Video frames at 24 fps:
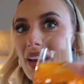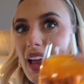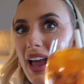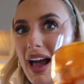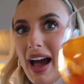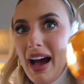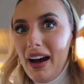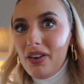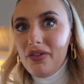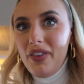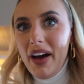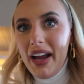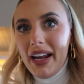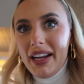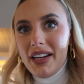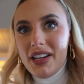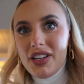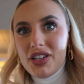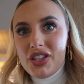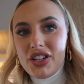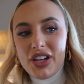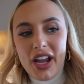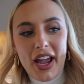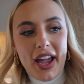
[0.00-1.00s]
How vain
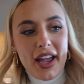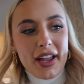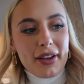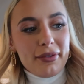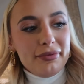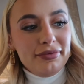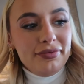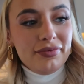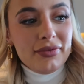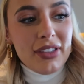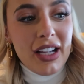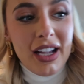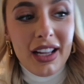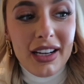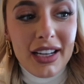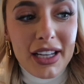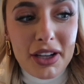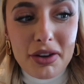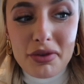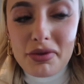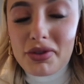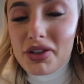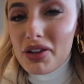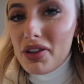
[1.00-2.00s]
is she?
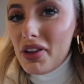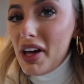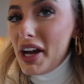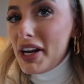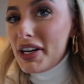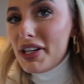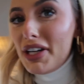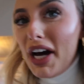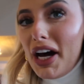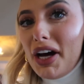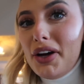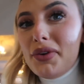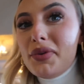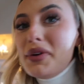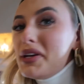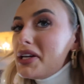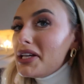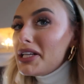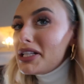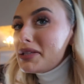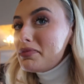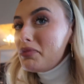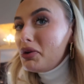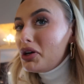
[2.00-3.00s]
Little do they know,
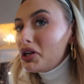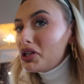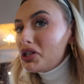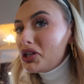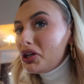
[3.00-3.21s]
it's my